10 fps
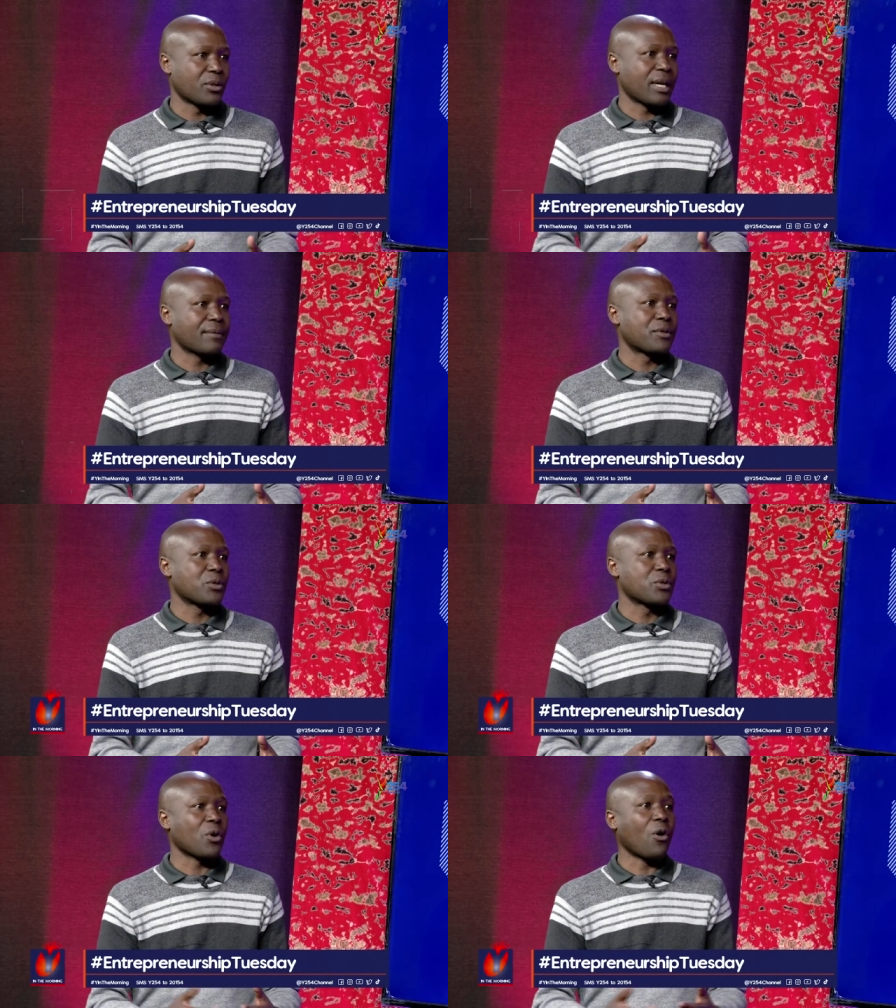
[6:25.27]
You don't have
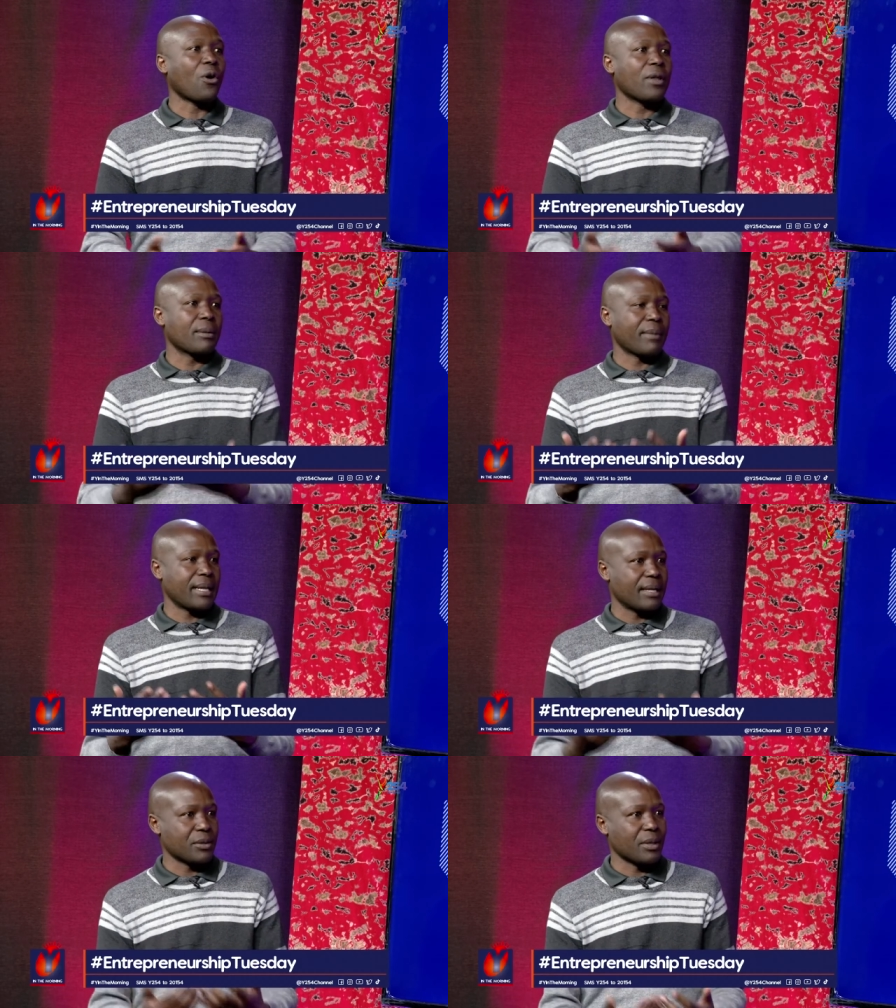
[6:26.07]
to use all the
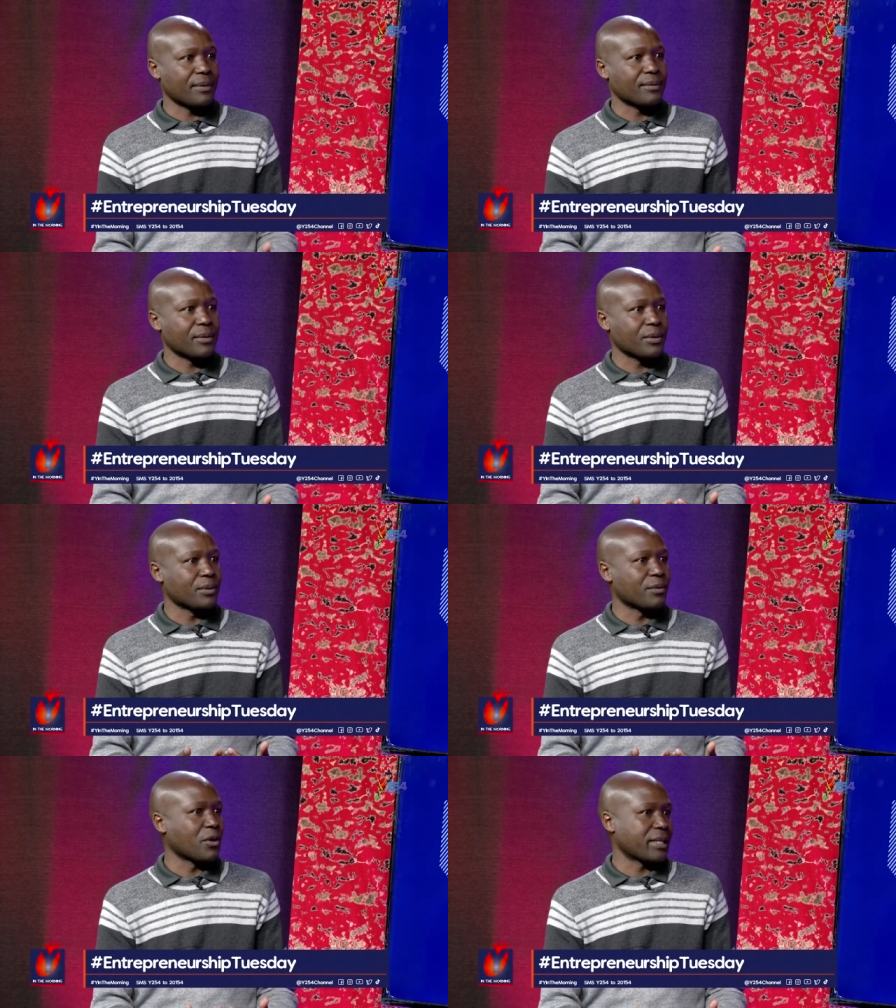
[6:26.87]
money that you have,
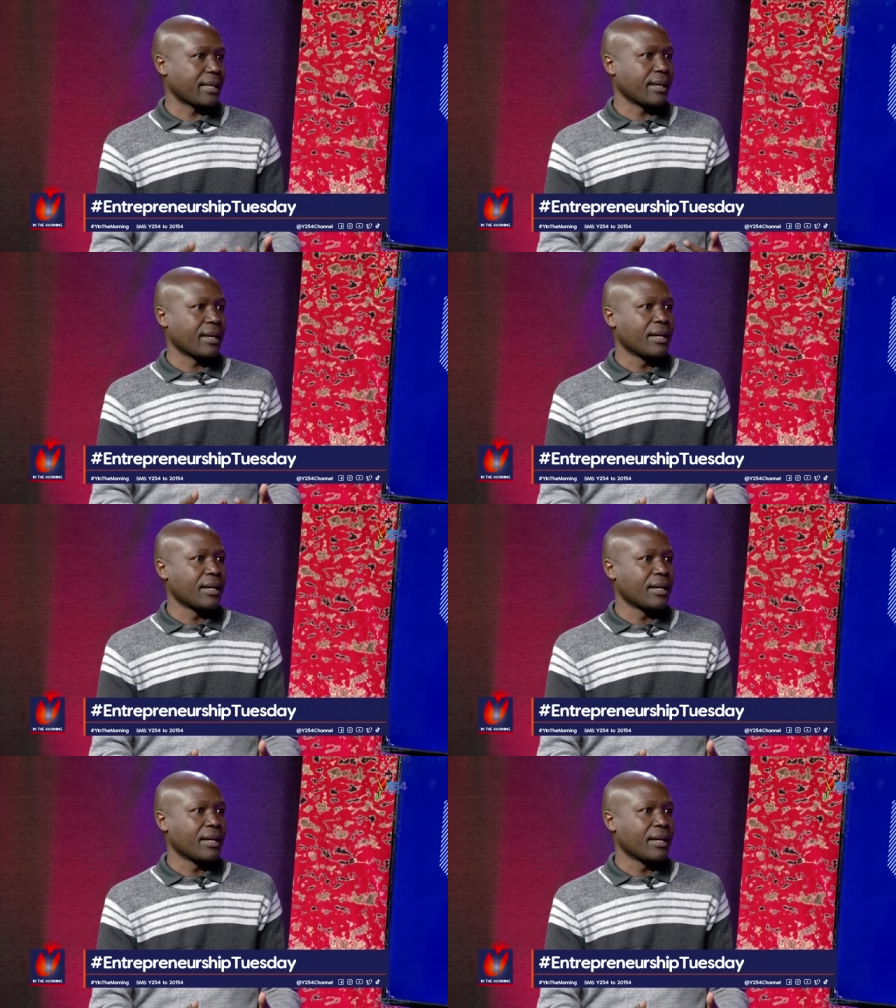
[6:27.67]
you've gotten